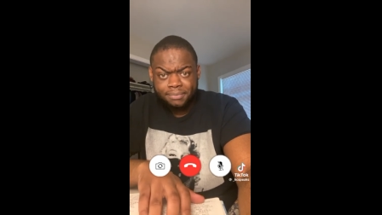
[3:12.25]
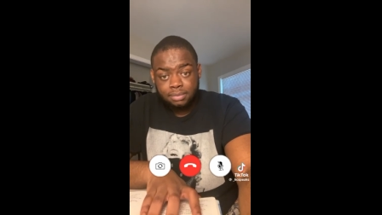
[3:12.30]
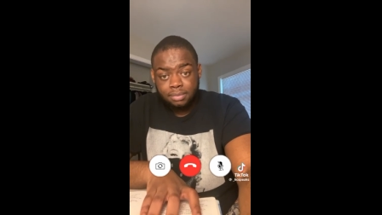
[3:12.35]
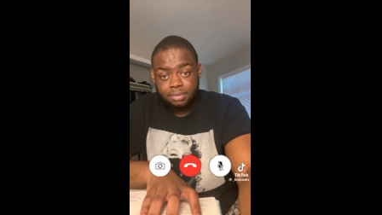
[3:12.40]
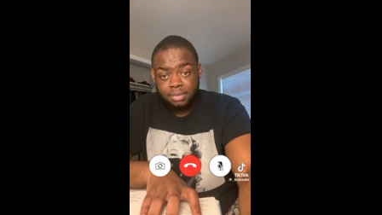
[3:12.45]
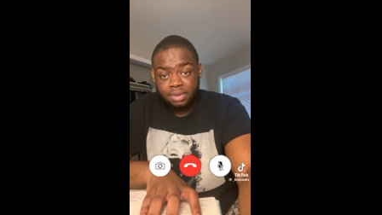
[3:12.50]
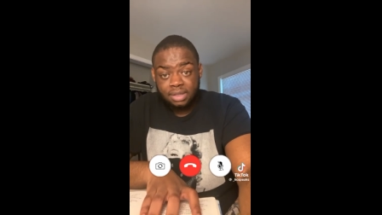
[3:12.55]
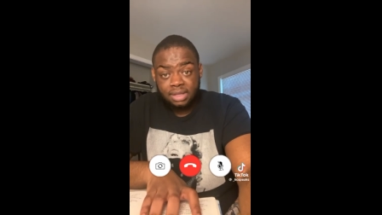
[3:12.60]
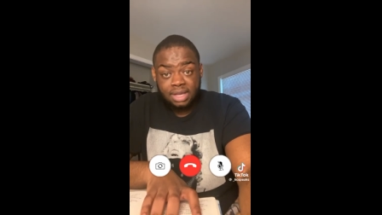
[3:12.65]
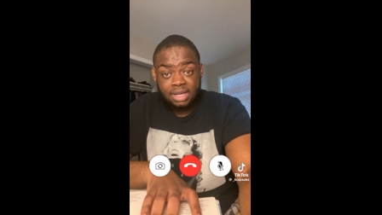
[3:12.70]

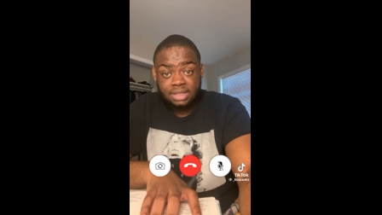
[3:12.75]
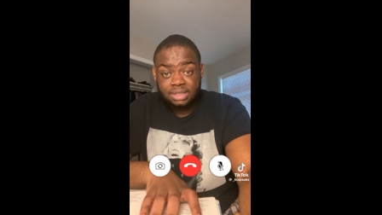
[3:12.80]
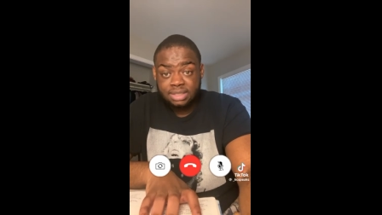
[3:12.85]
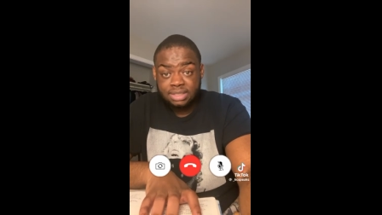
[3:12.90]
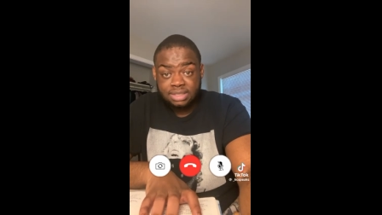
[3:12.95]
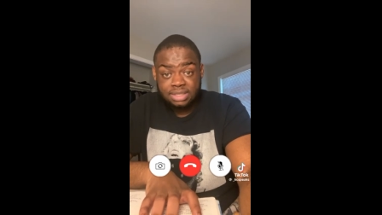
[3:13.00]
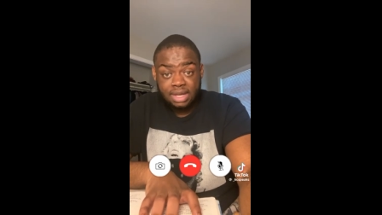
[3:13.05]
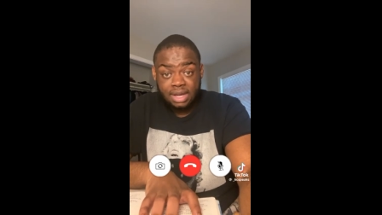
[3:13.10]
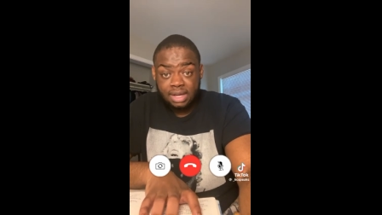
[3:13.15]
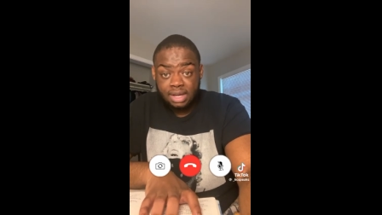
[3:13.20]
But Kayla's
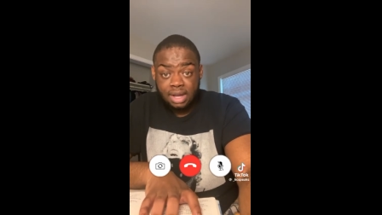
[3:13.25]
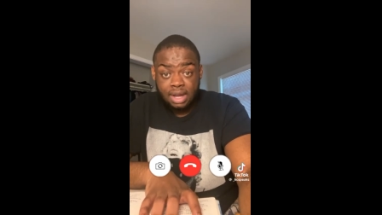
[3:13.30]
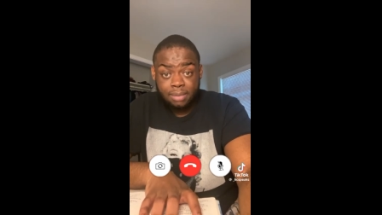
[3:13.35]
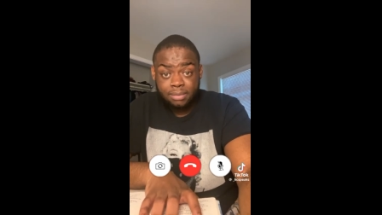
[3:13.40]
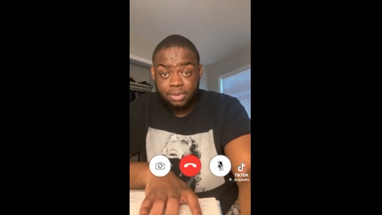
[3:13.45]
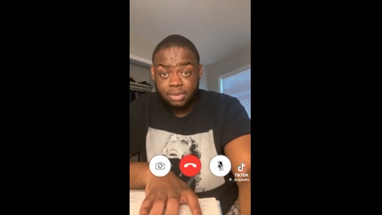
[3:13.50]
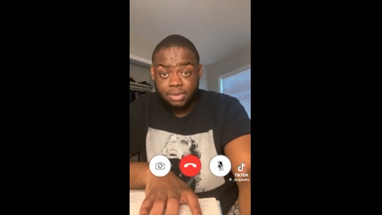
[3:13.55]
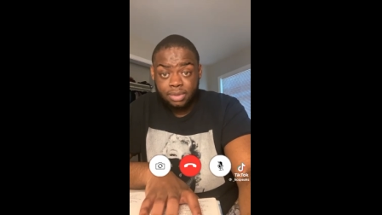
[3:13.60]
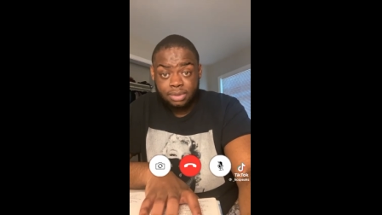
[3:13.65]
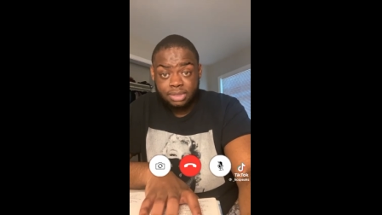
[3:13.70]
like, I'm
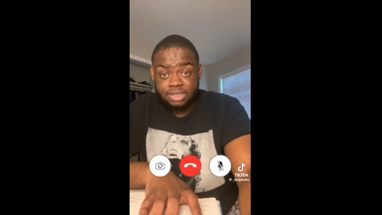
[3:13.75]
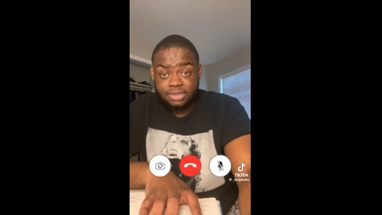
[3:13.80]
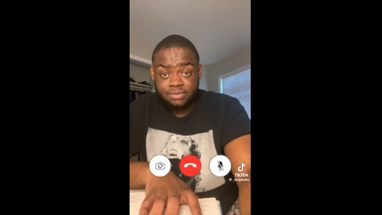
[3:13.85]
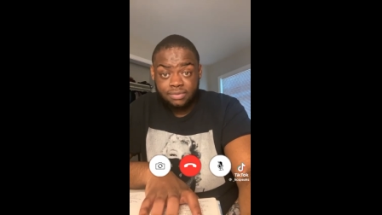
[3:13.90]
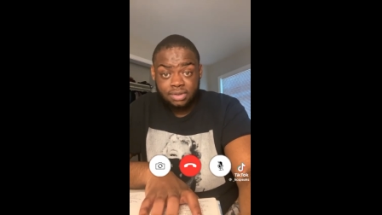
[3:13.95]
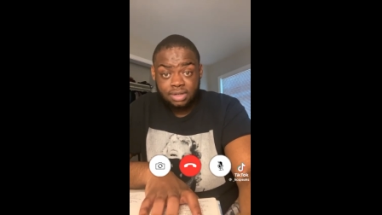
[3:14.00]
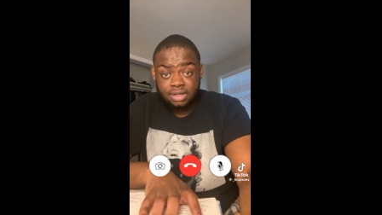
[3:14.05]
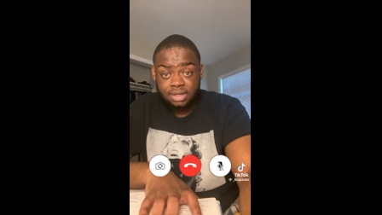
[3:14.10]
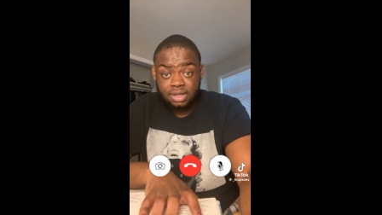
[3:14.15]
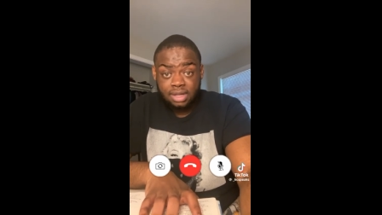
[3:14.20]
grown as
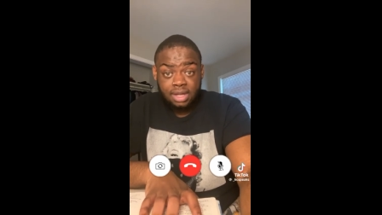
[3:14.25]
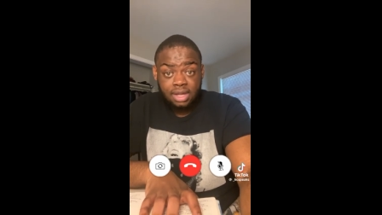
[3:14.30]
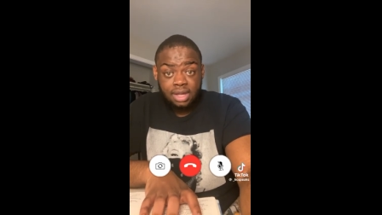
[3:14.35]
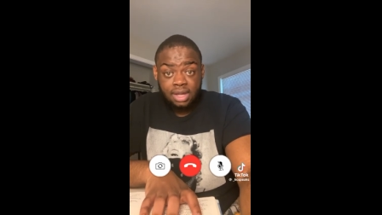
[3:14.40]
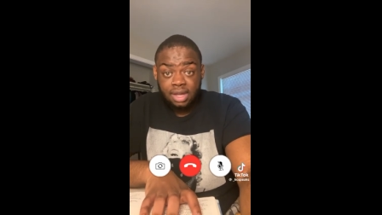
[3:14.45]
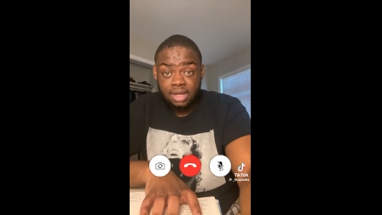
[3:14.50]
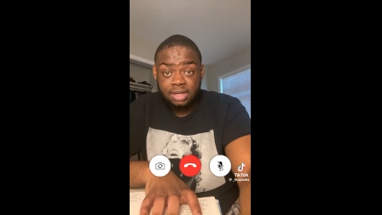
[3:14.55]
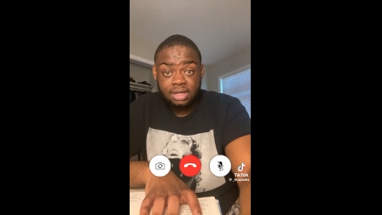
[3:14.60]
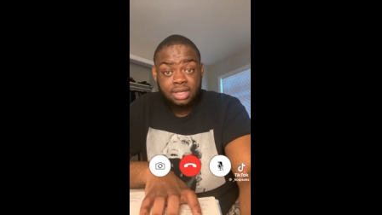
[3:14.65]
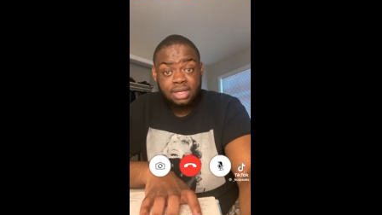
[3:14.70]
fuck,
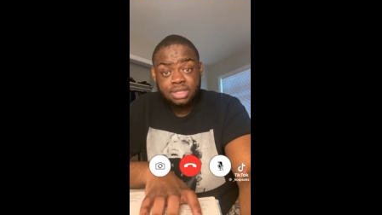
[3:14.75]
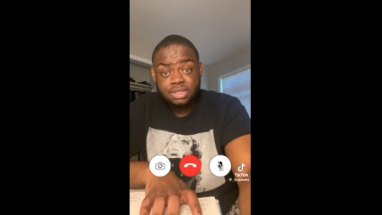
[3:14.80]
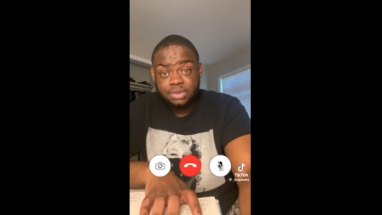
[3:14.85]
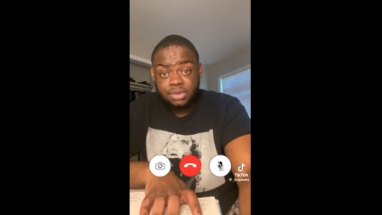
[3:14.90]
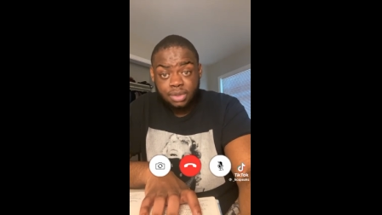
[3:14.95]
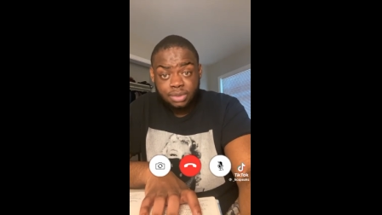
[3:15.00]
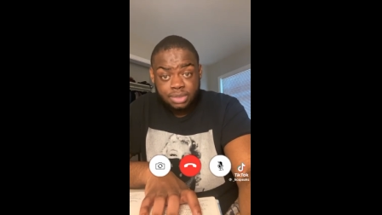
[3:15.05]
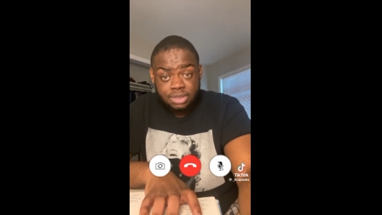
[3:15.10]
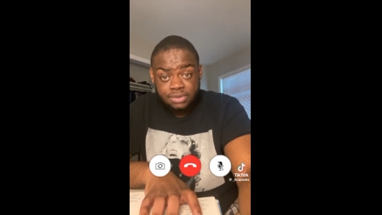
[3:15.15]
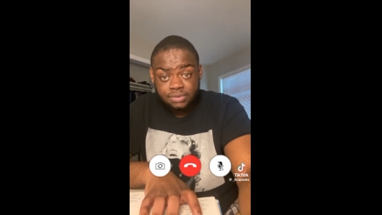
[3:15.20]
and he's
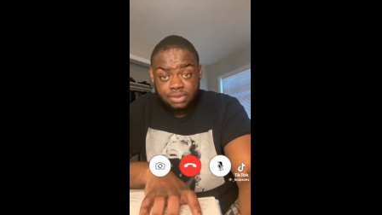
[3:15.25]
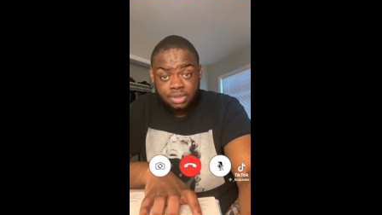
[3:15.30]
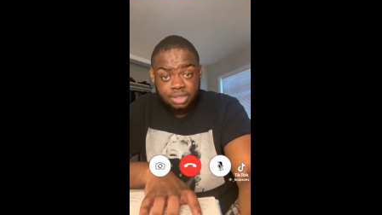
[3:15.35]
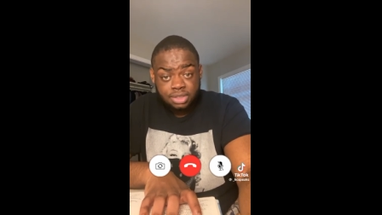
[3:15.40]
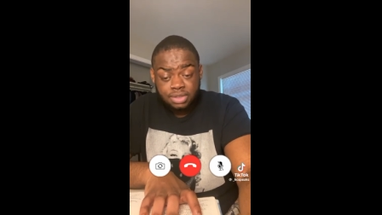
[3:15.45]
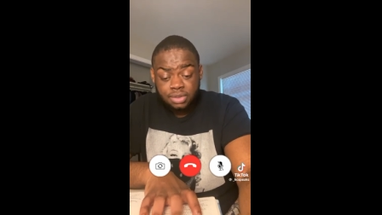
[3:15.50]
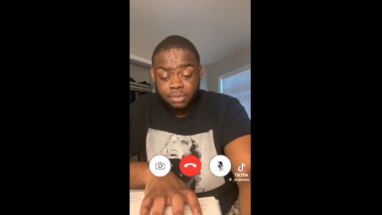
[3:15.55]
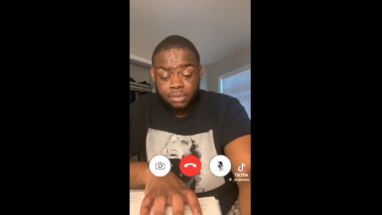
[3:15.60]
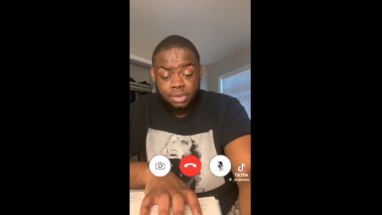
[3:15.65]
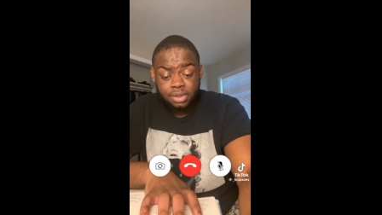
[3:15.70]
grown as fuck,
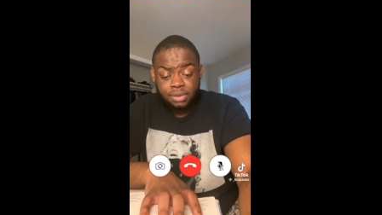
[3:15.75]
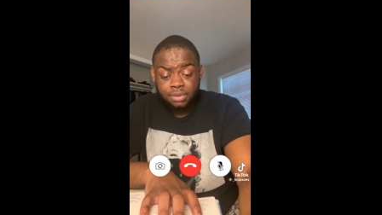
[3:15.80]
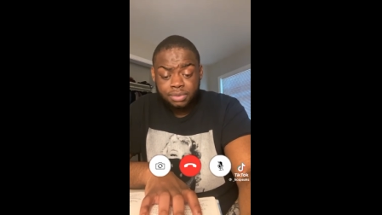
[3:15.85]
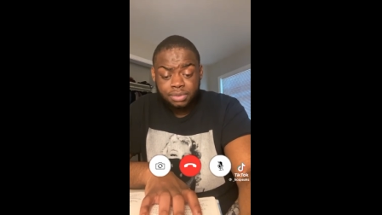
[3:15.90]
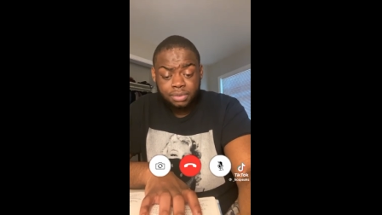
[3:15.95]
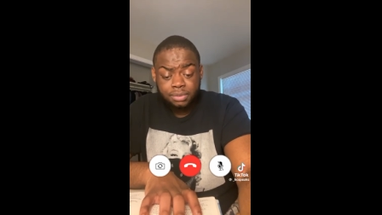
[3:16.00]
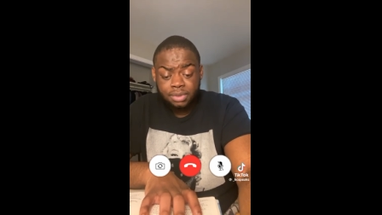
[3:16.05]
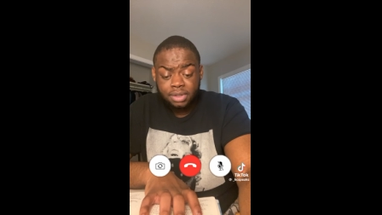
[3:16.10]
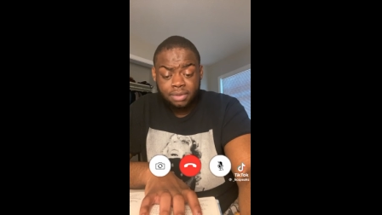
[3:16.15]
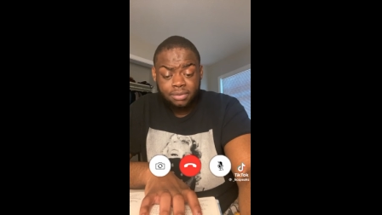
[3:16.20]
so we gonna do
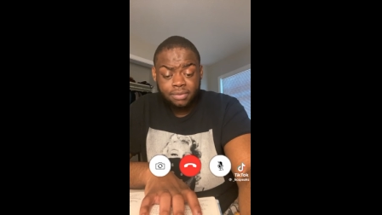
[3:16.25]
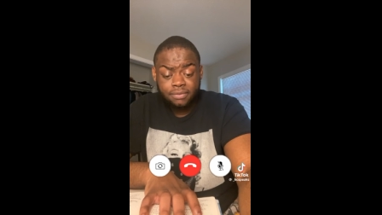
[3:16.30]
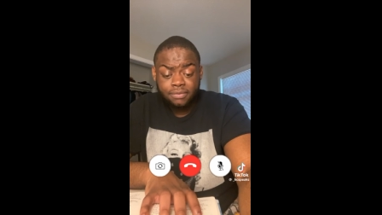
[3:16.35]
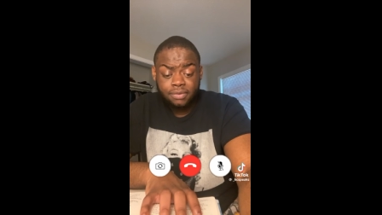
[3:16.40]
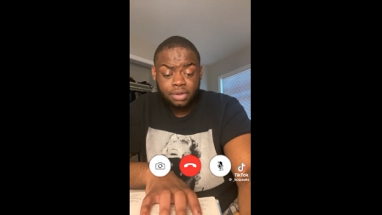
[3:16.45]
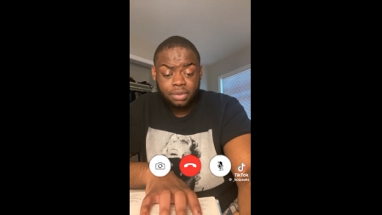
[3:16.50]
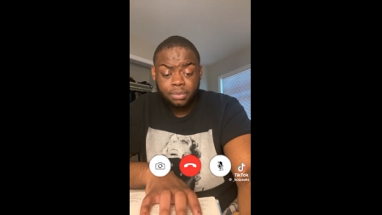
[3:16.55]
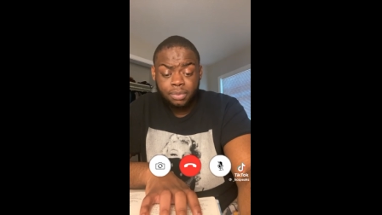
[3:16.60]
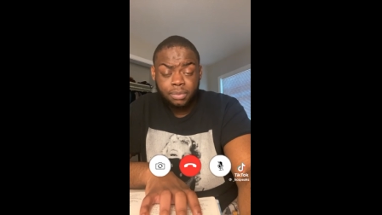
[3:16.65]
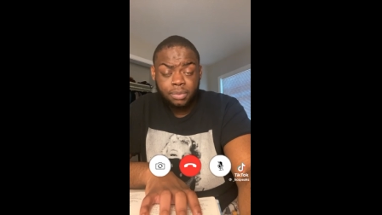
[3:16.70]
whatever the
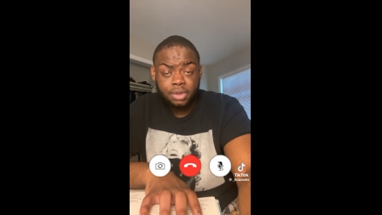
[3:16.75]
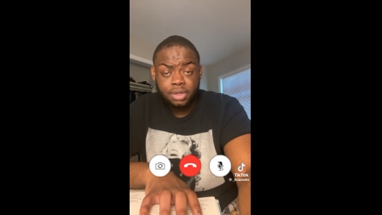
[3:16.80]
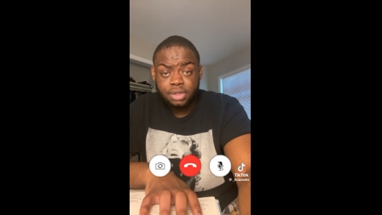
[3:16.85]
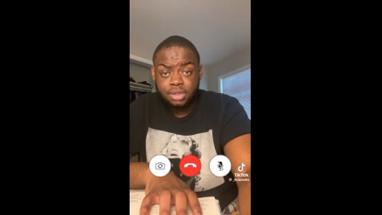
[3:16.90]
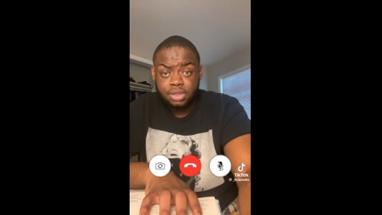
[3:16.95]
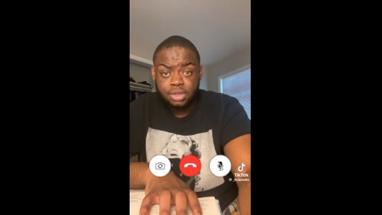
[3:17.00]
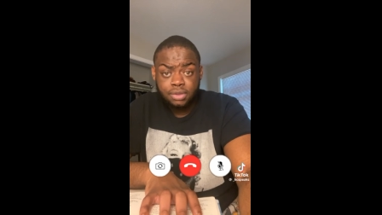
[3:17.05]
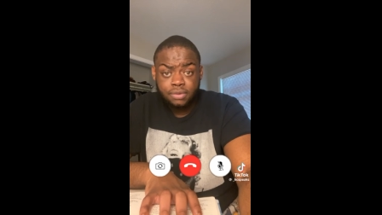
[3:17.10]
fuck we want to do.